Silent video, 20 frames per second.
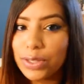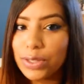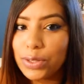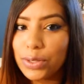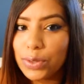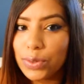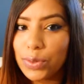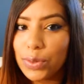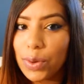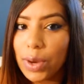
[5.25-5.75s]

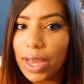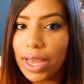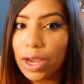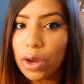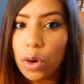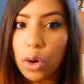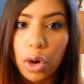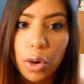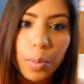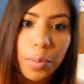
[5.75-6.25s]
to
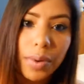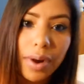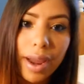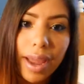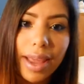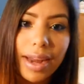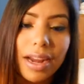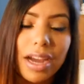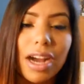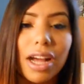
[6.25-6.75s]

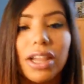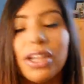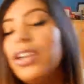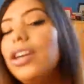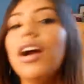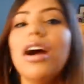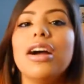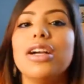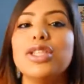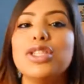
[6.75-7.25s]
incorporate
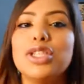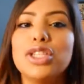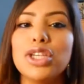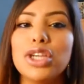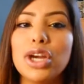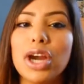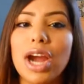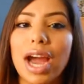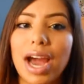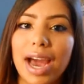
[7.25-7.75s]
color onto
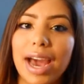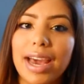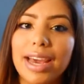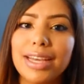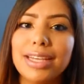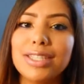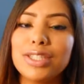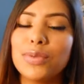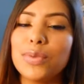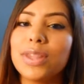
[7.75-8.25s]
your eyes